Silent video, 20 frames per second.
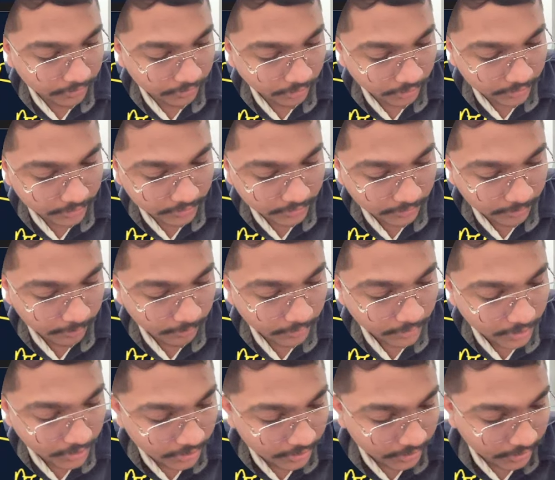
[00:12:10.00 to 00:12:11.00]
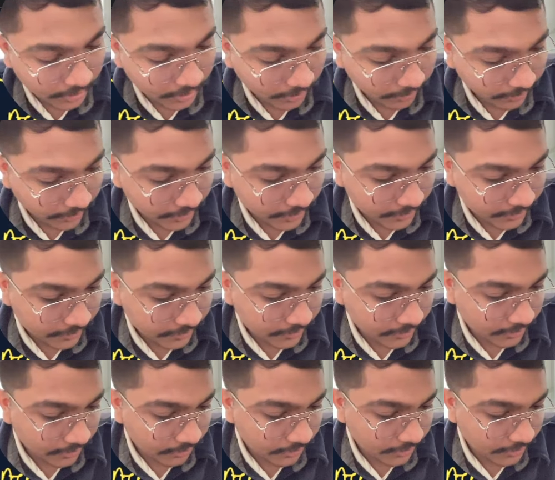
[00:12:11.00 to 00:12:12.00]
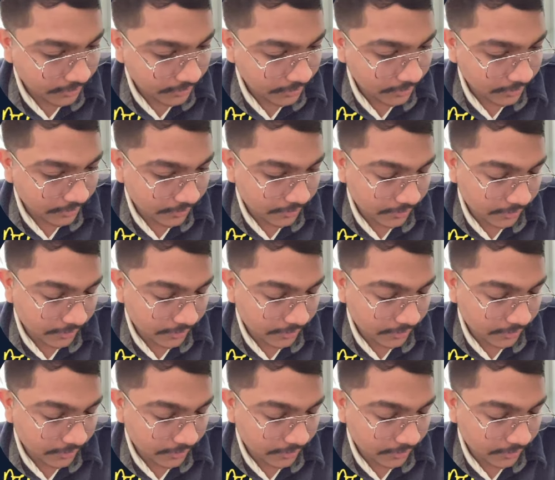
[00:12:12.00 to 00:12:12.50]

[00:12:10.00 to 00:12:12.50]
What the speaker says: on some Redis services,